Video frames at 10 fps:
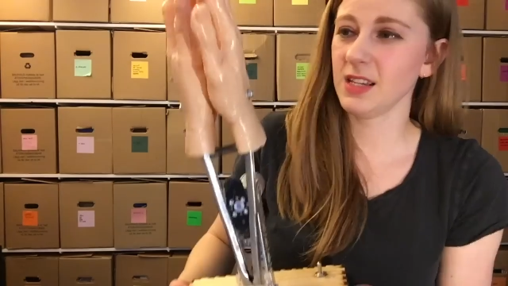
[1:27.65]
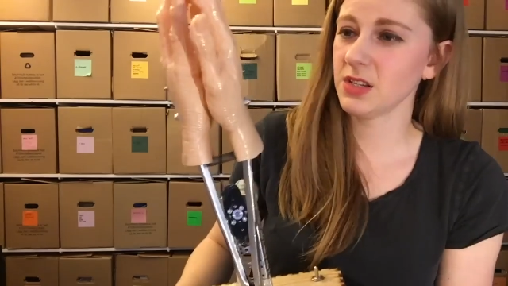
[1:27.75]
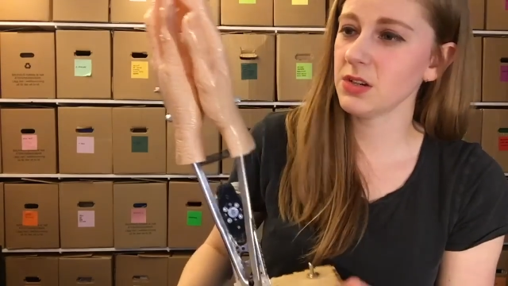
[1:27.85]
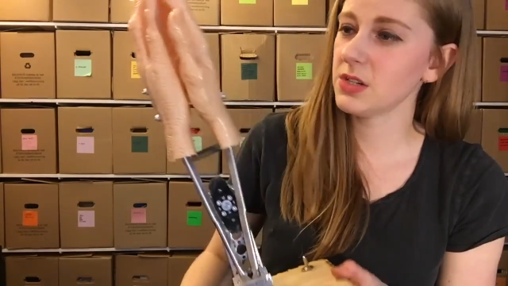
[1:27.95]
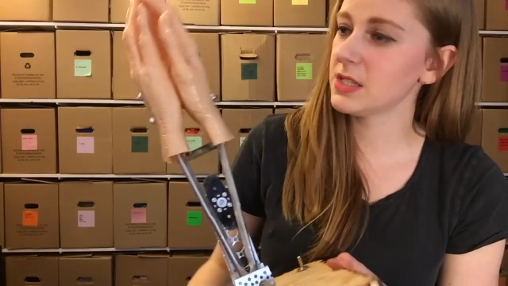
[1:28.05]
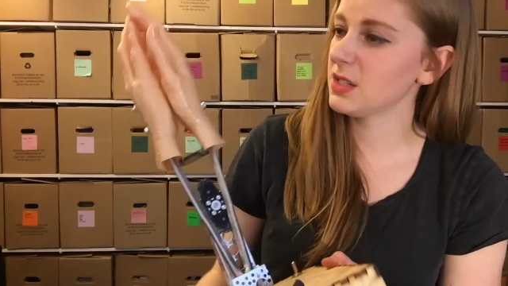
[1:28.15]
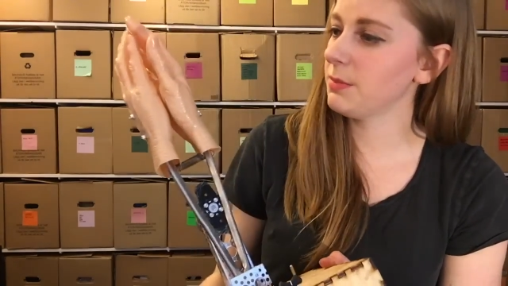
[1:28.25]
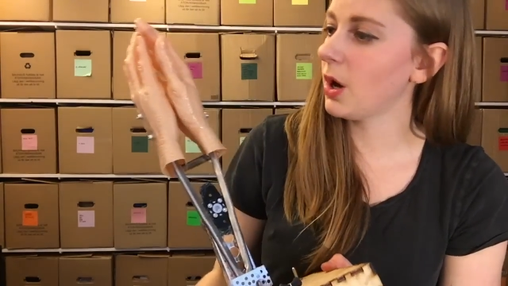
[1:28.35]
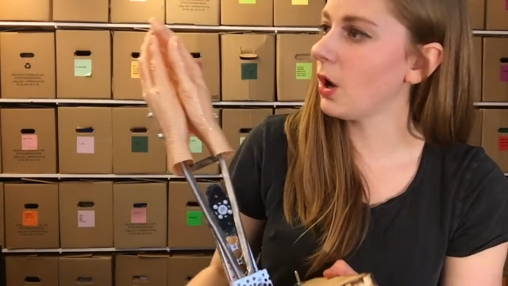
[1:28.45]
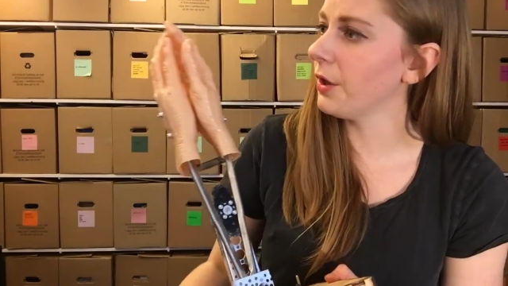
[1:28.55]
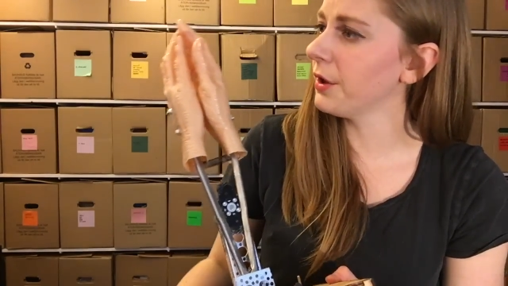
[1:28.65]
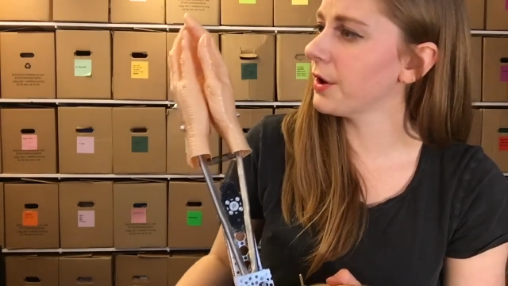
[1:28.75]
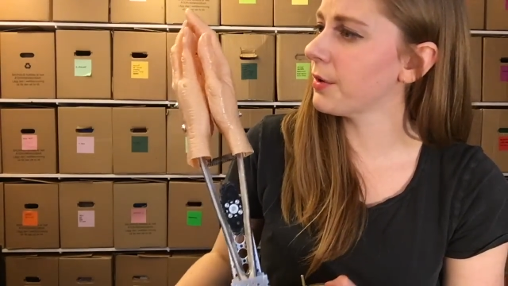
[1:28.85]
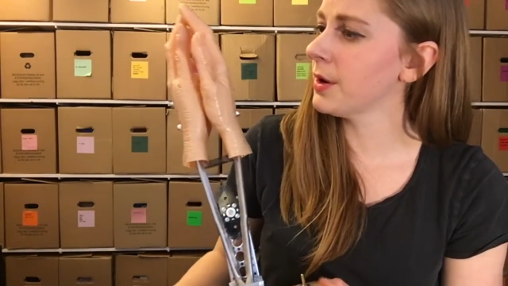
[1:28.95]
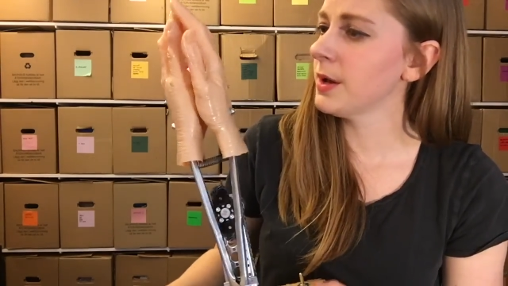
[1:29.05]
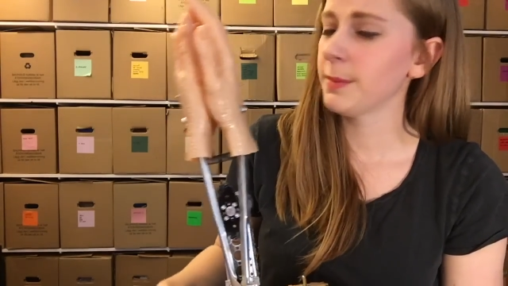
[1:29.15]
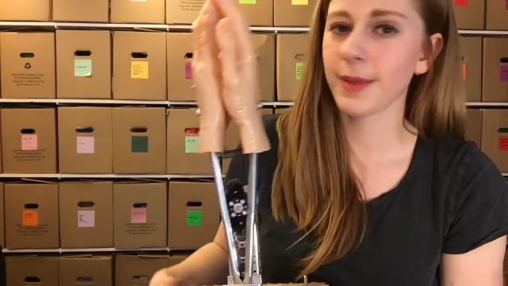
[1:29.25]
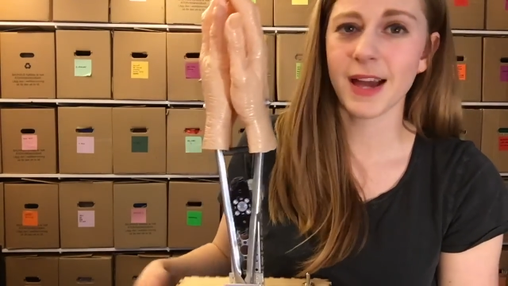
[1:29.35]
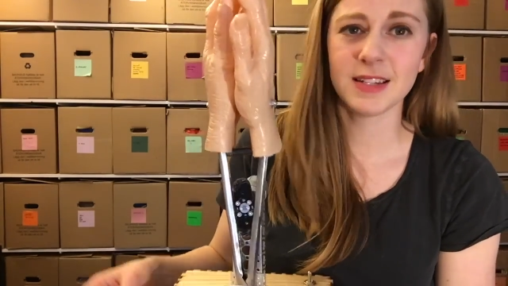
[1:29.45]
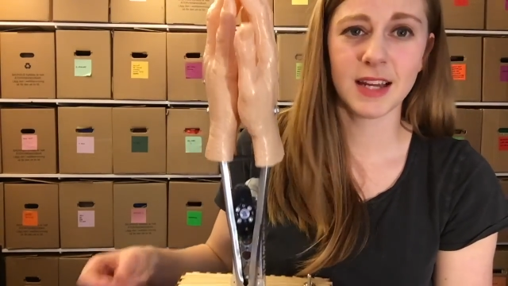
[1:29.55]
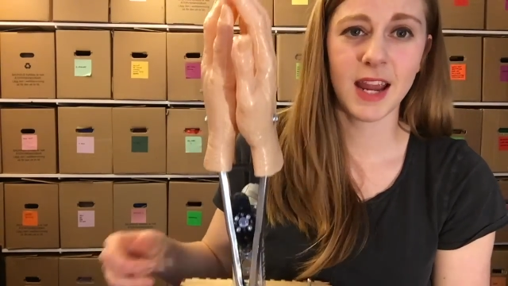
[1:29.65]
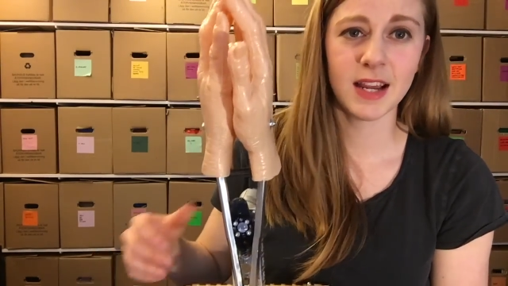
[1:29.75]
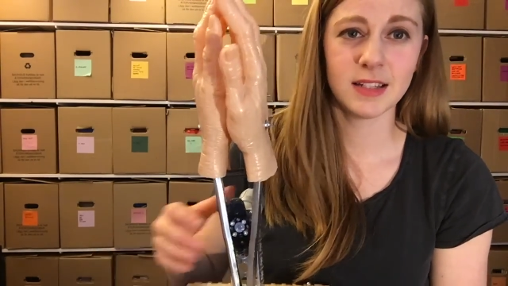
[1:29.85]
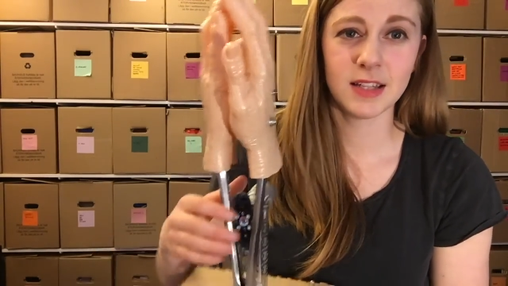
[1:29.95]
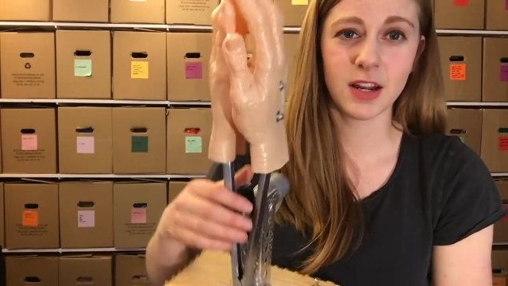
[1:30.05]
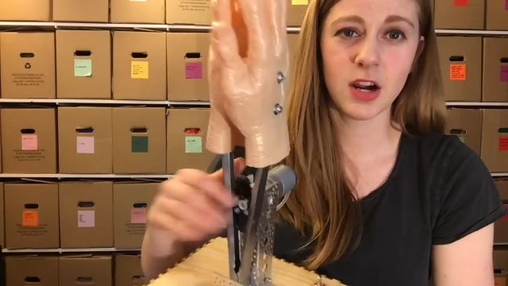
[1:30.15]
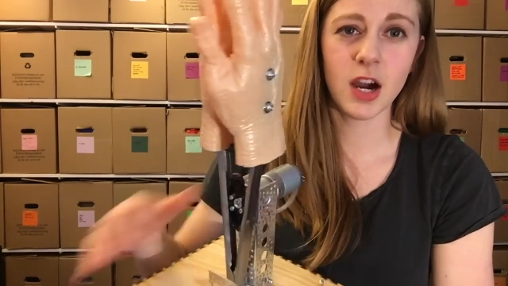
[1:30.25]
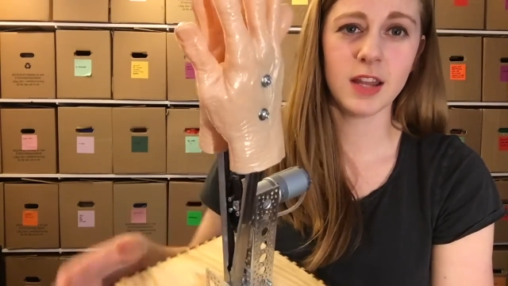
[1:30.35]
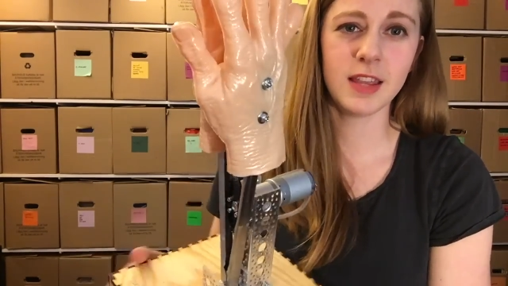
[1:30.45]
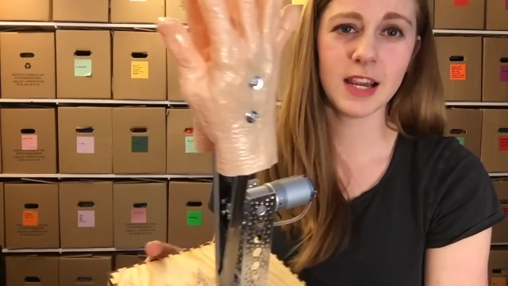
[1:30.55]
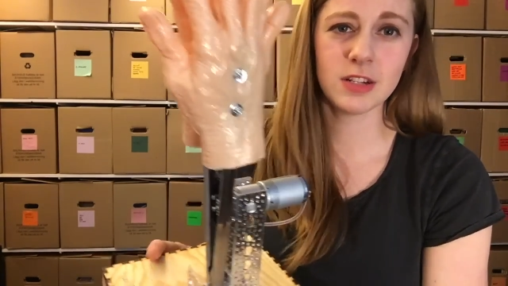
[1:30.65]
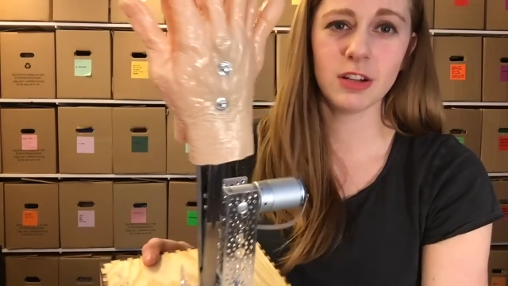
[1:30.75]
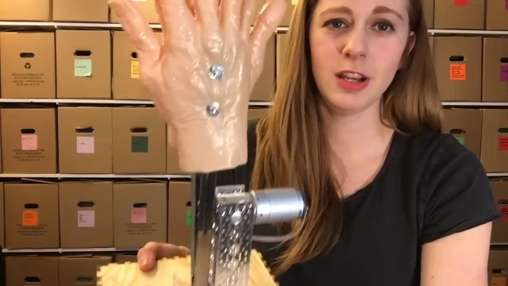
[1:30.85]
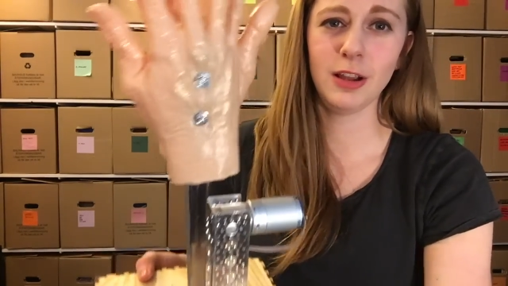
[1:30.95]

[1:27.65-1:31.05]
these are just some hollow plastic hands that I got. They actually